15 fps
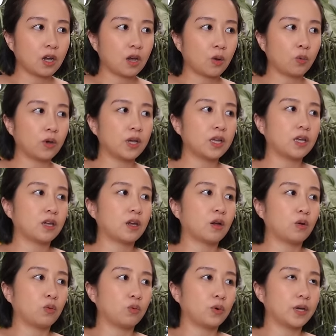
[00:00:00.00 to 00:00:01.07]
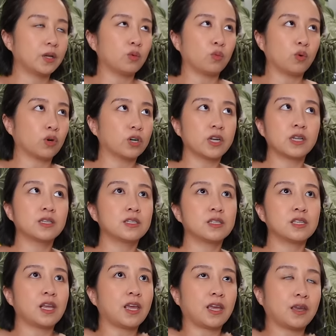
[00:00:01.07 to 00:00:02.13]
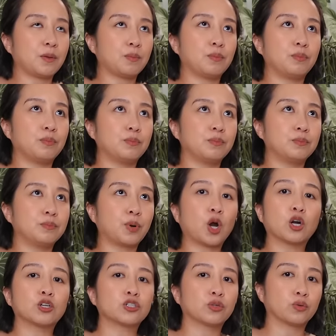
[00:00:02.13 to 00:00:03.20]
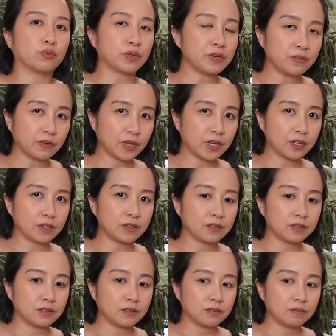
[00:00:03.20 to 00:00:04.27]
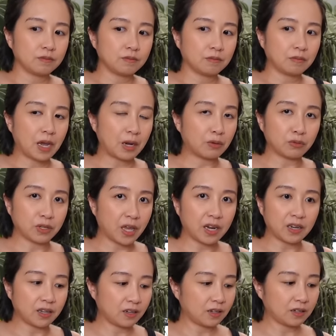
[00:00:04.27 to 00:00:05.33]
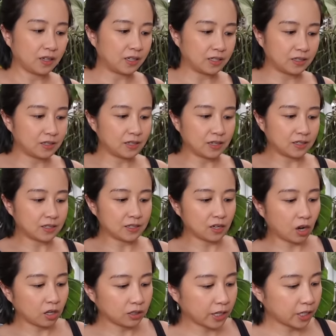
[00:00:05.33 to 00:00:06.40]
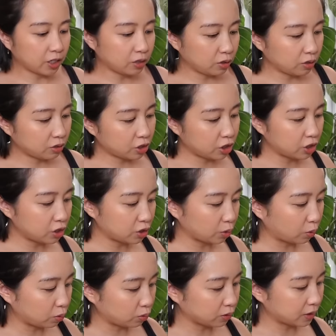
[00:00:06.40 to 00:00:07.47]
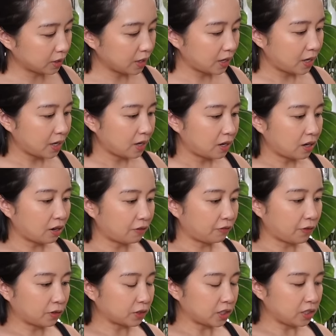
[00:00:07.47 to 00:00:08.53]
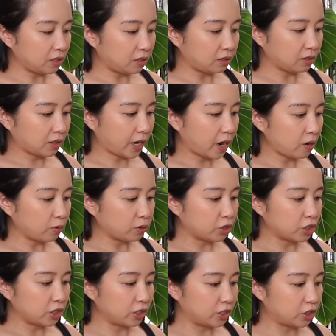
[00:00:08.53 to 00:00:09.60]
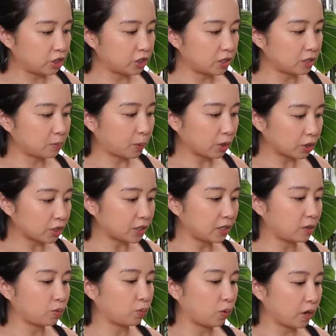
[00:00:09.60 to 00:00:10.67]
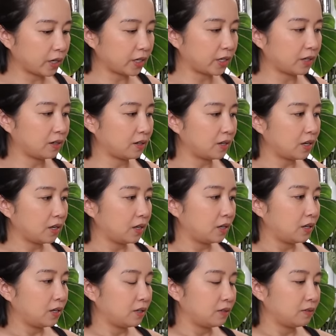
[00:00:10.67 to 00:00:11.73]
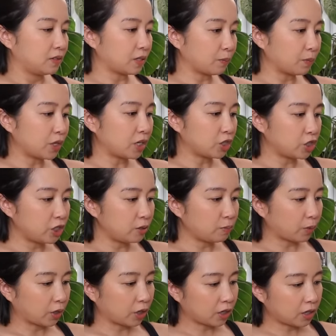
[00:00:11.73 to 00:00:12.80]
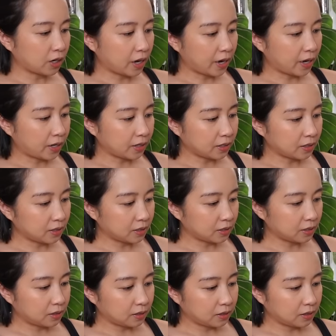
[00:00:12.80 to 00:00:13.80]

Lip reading: What warrants a partial refund? I don't get it. It's not like she sold a faulty couch. It's just this person wanted something cheaper and